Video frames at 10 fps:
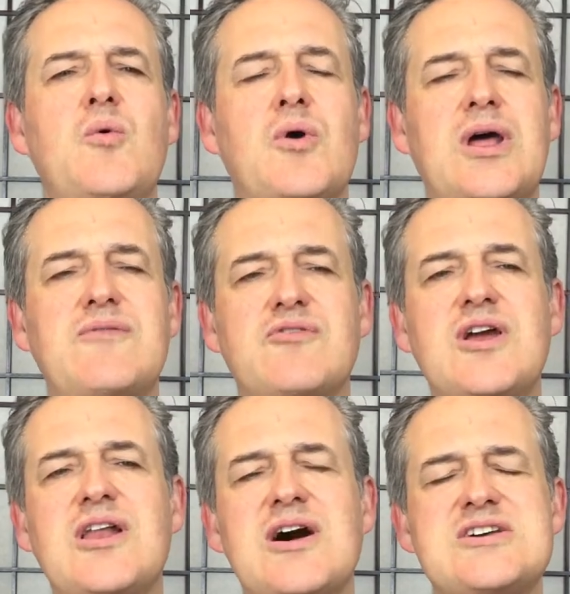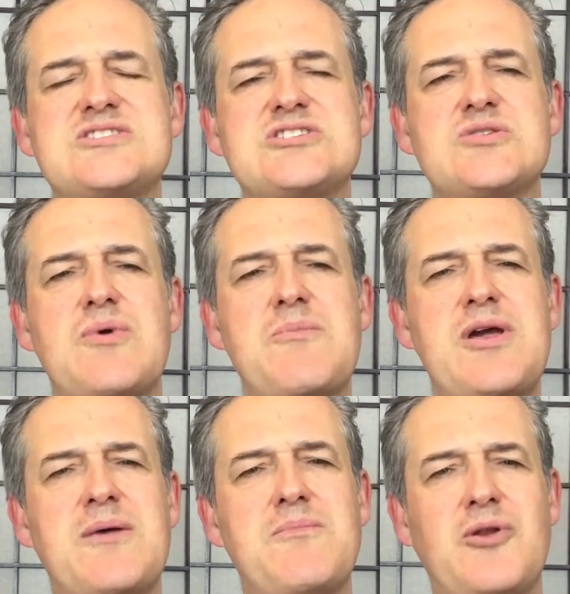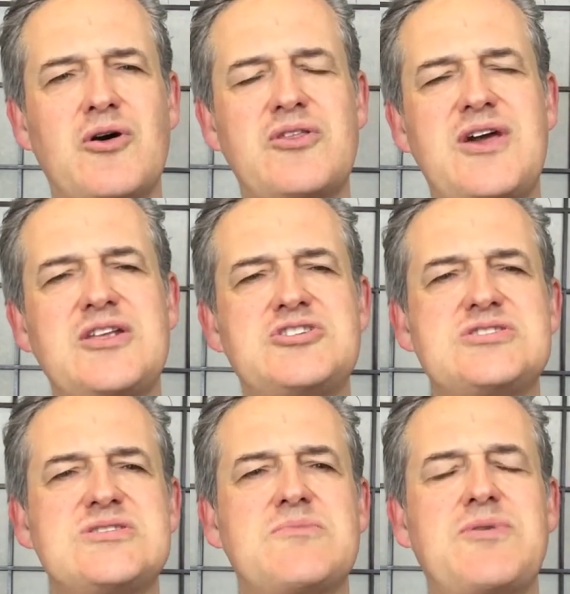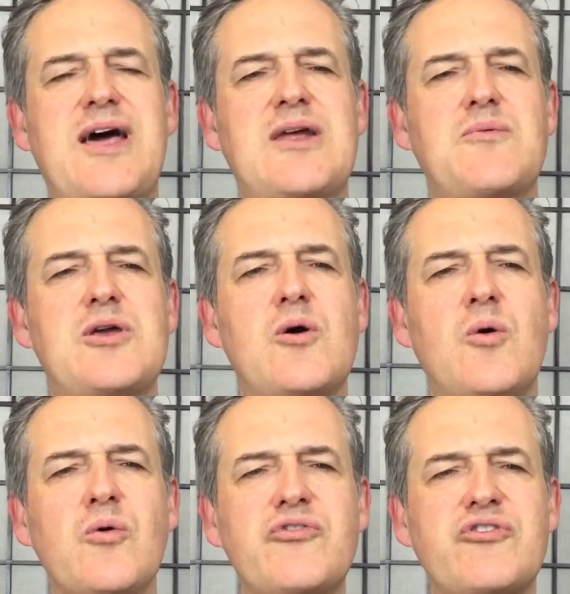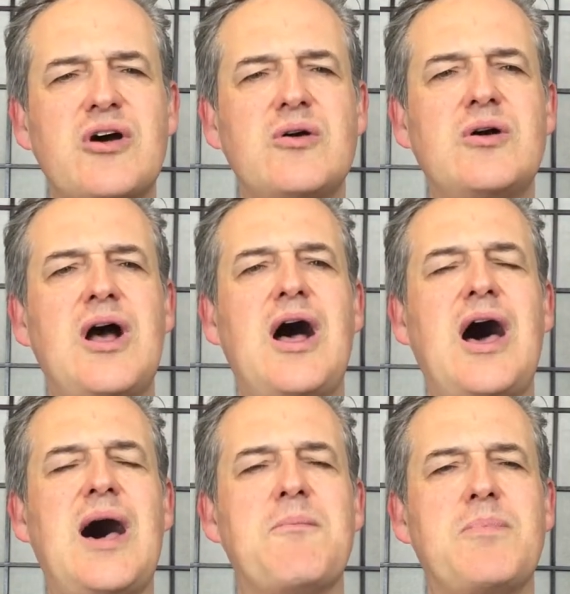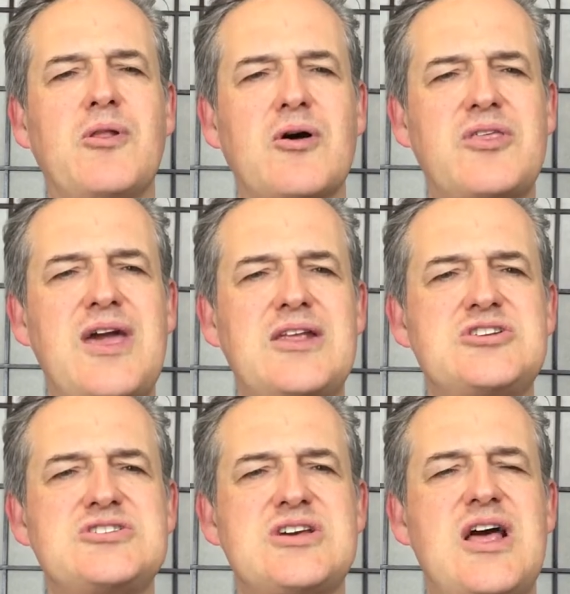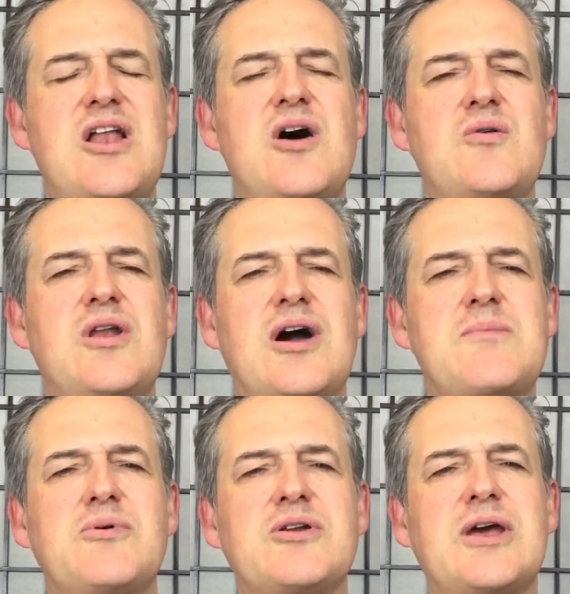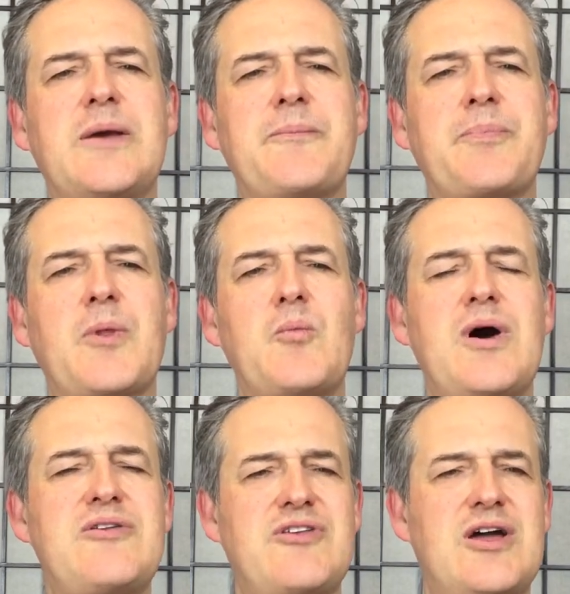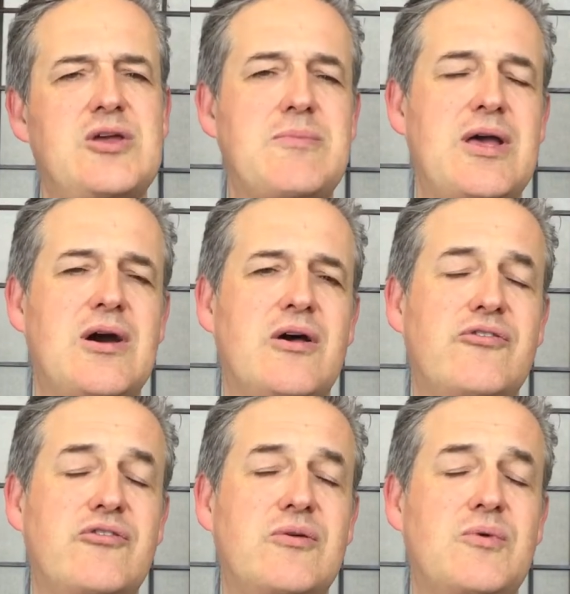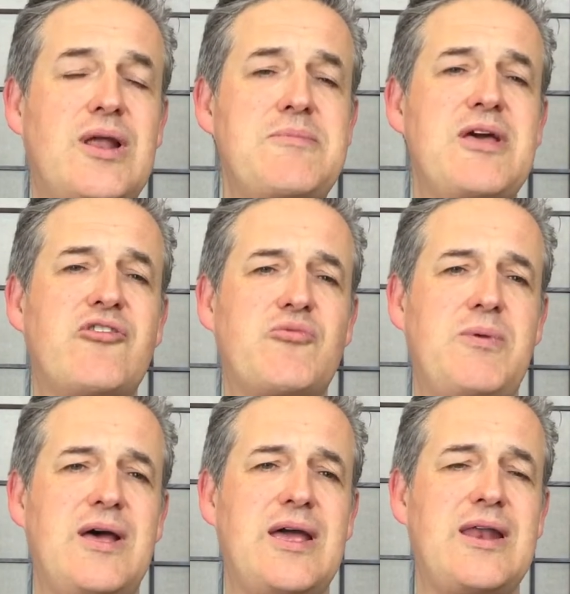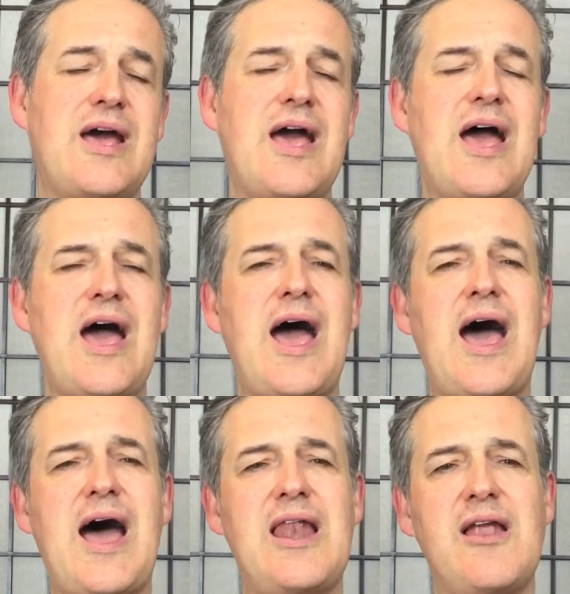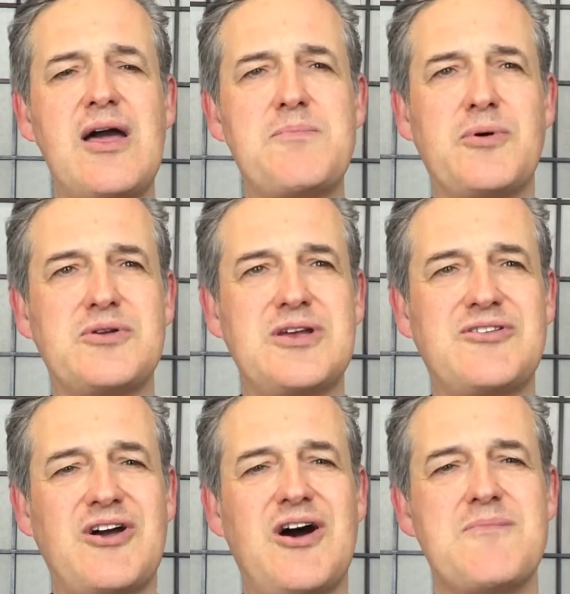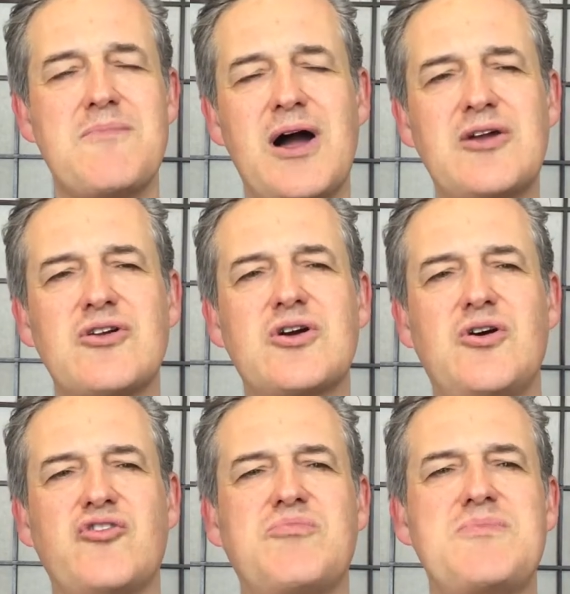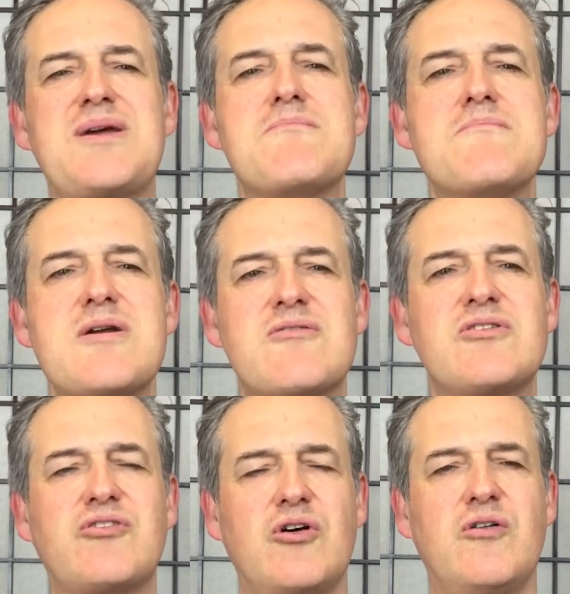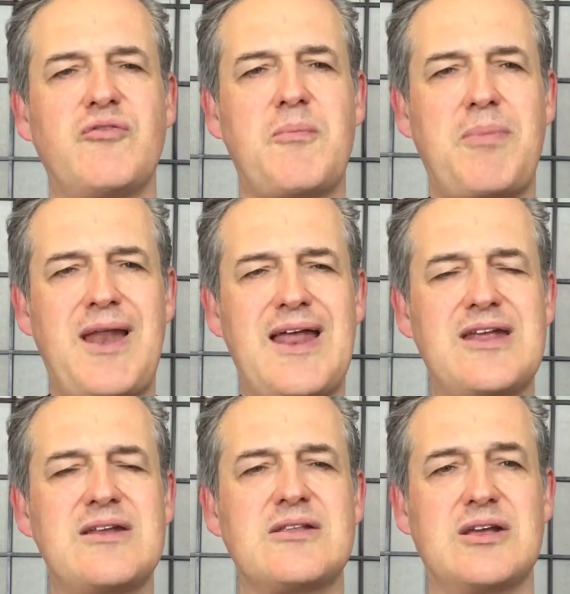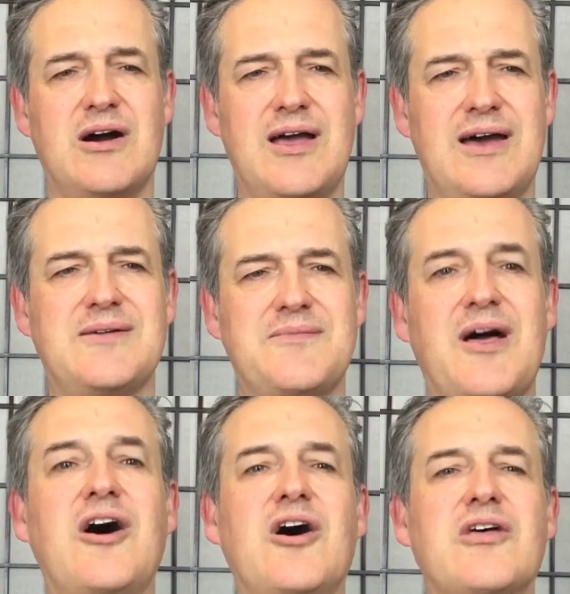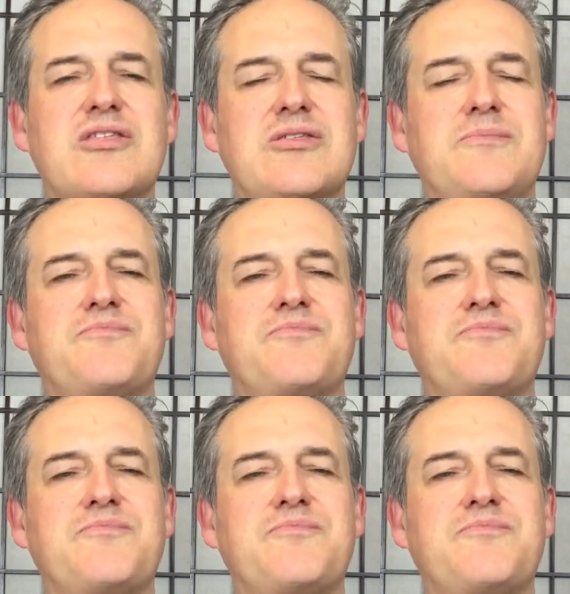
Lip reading: What I've realized is that when we unblock the energies of the planet, we also unblock the energies in our own light body. Why is that, you may ask? Well, let me explain. Our light bodies are microcosmic mirrors of the planet Gaia, Earth.